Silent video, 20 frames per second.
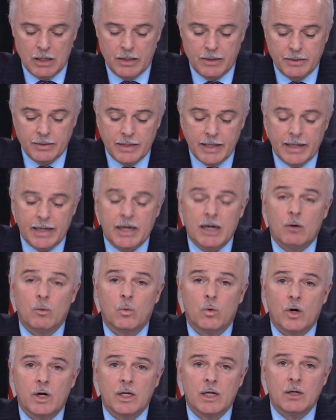They are
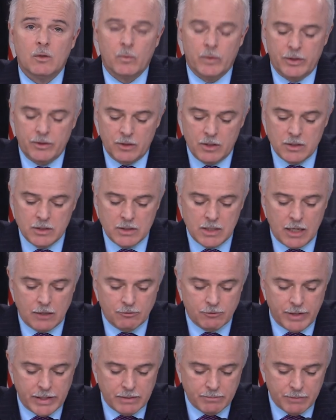working with us on
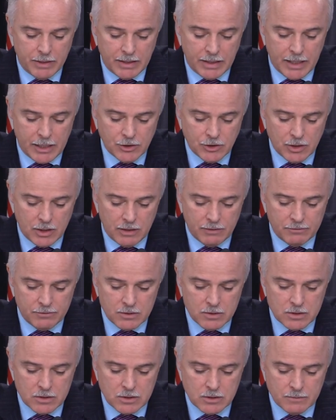rate mitigation
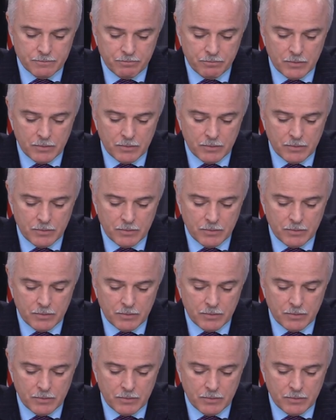efforts